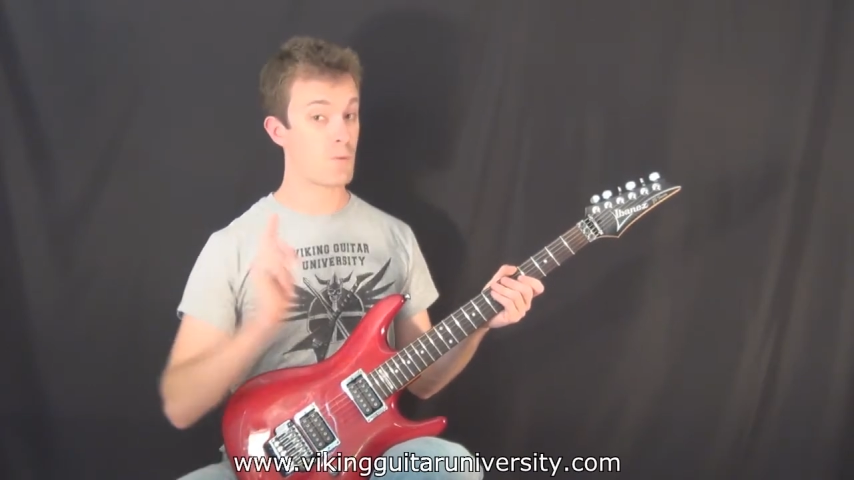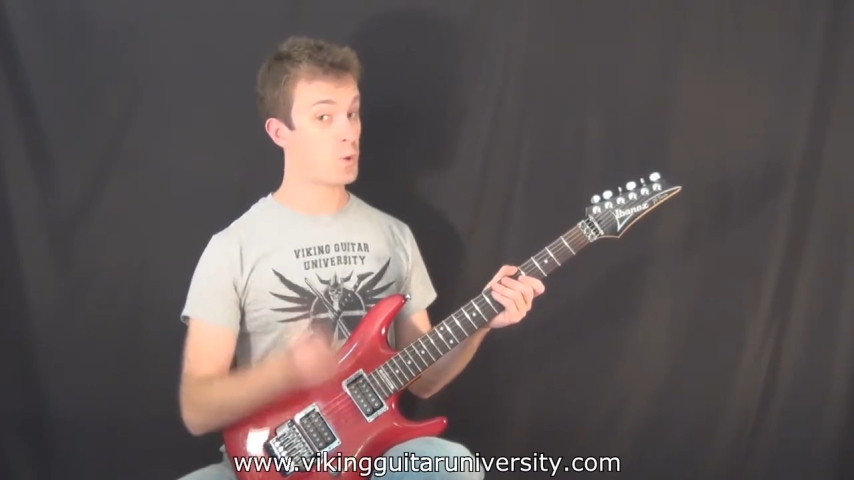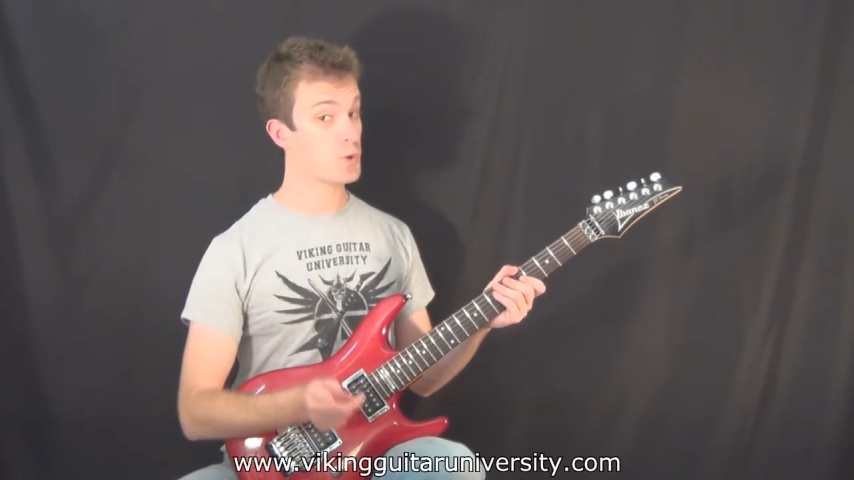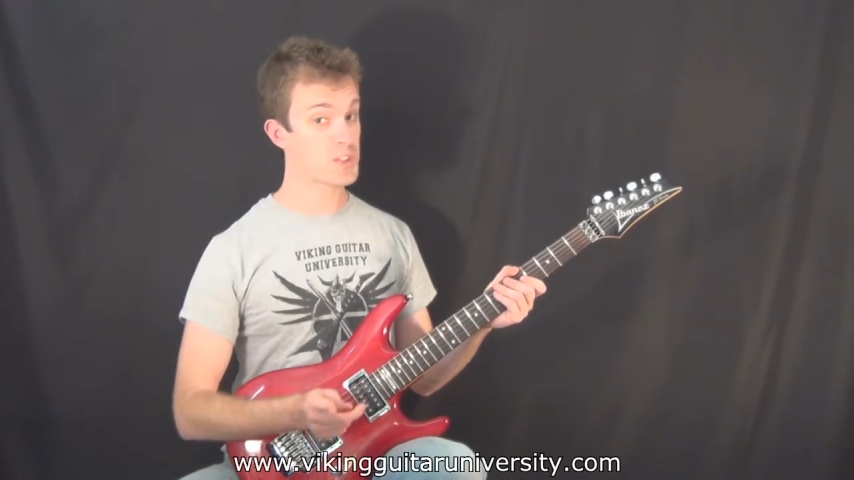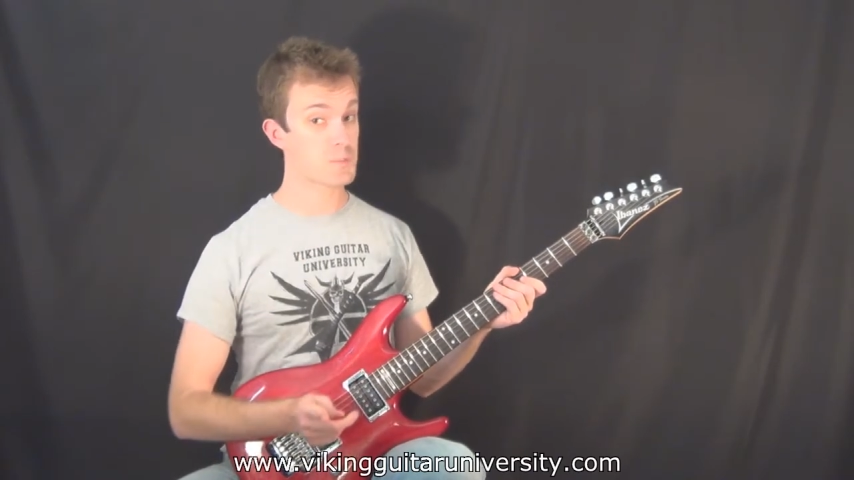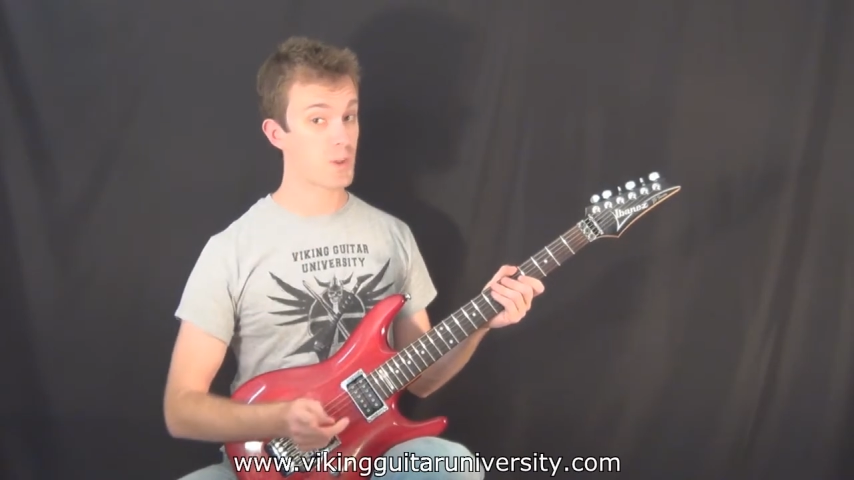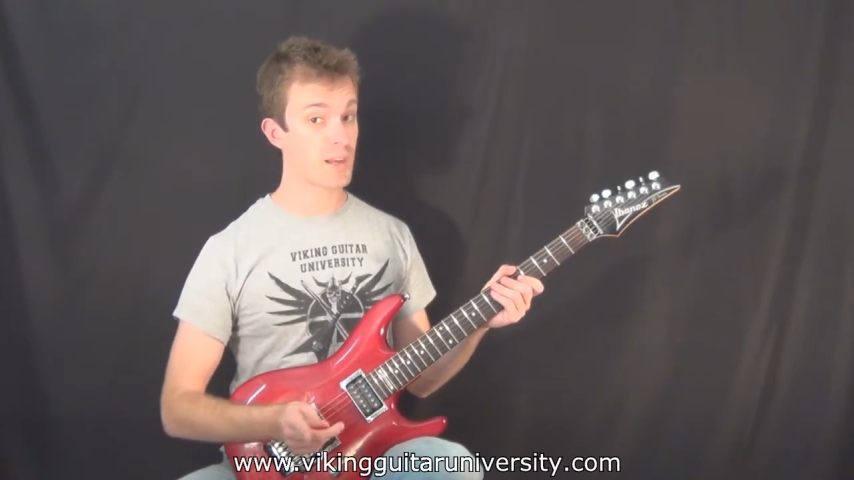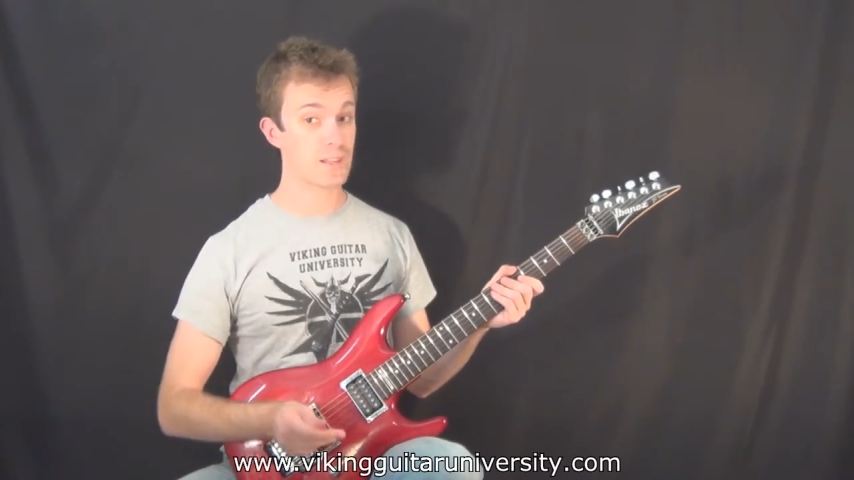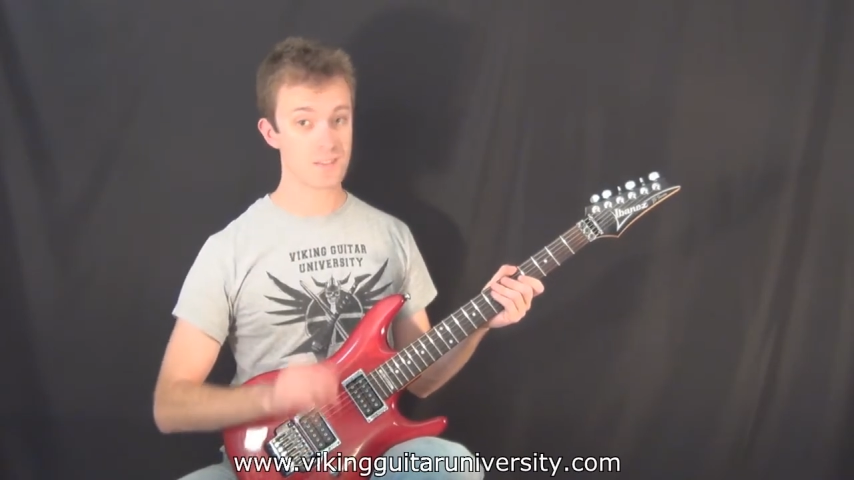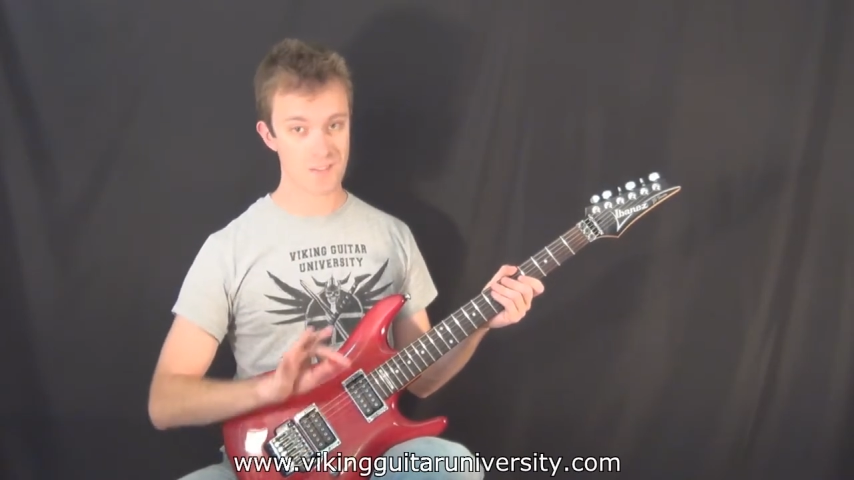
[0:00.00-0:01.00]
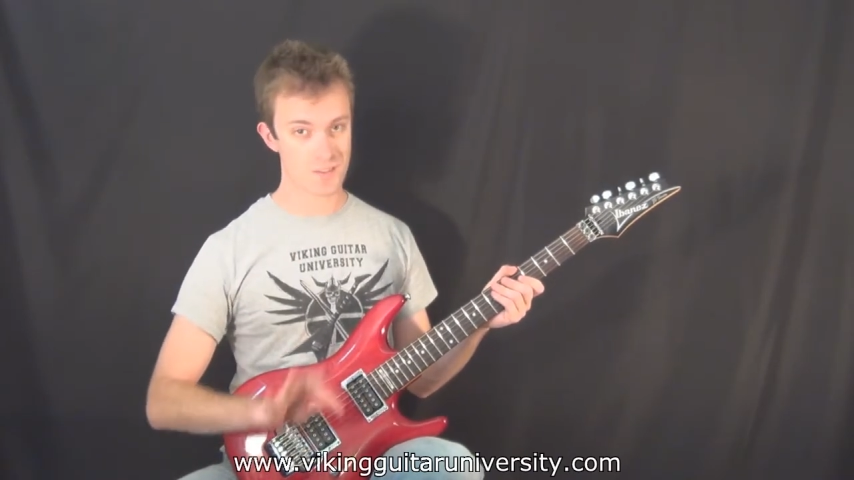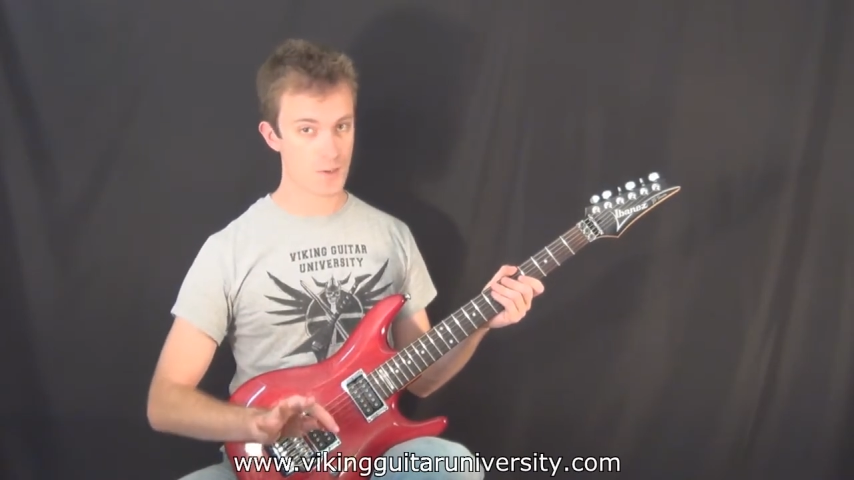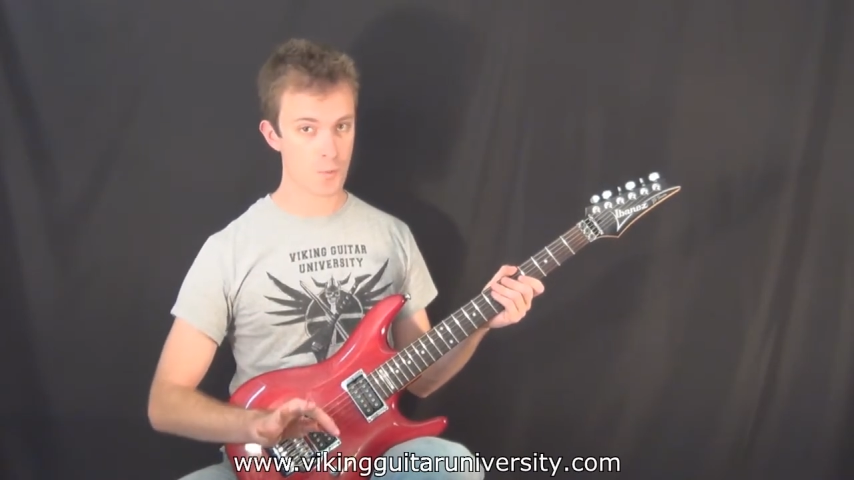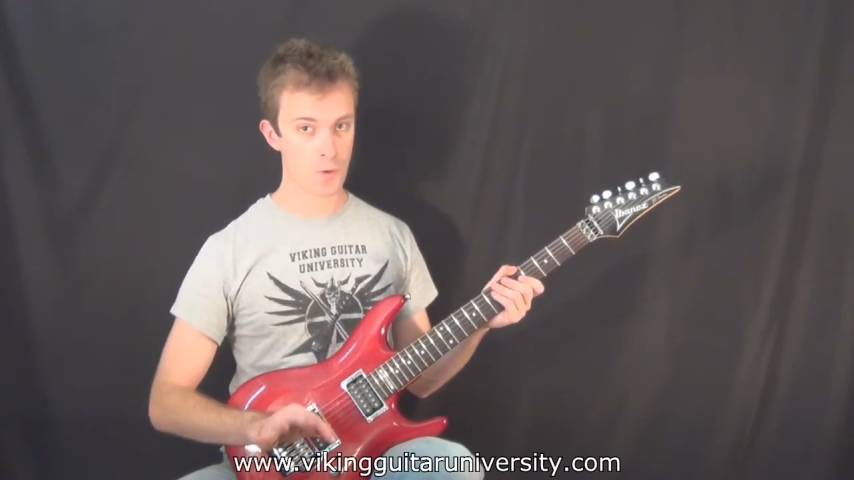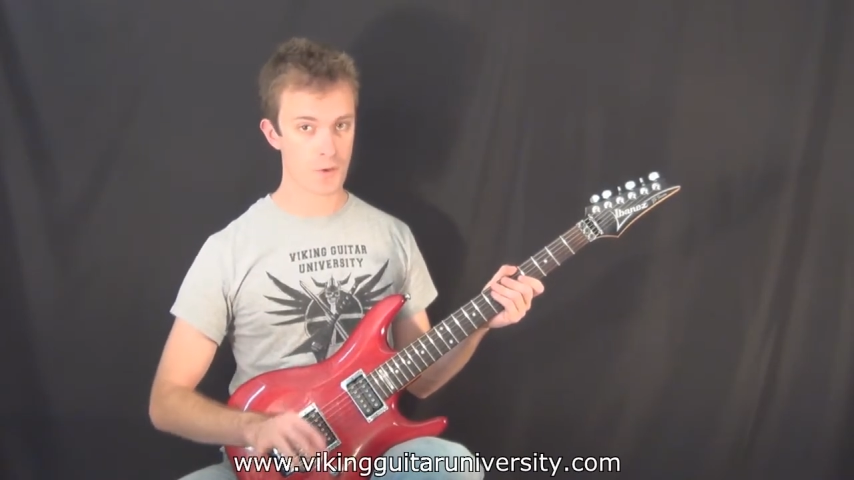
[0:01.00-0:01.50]
I will explain it,
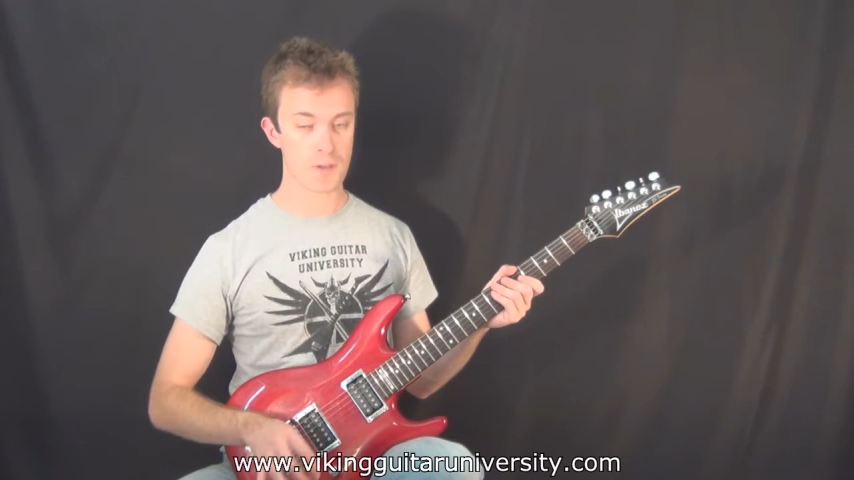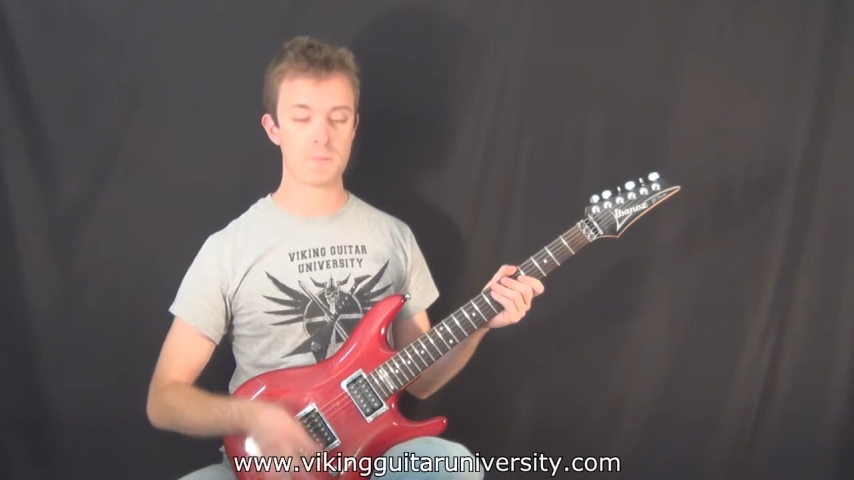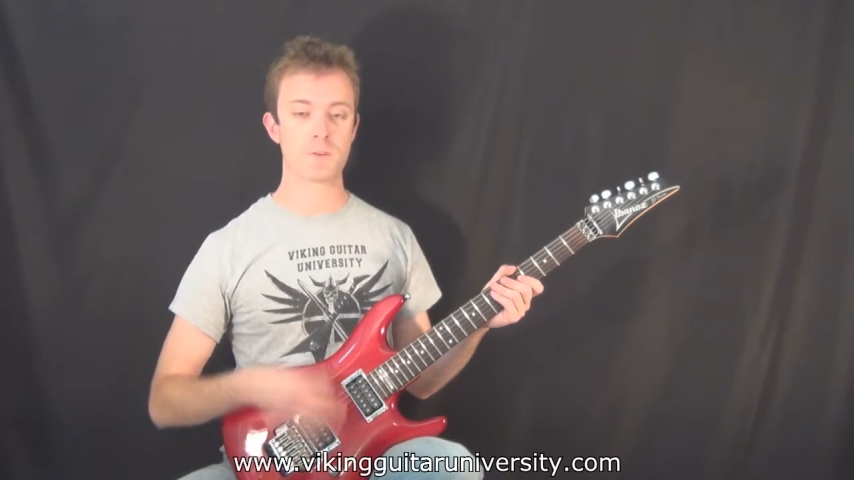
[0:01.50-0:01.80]
don't worry,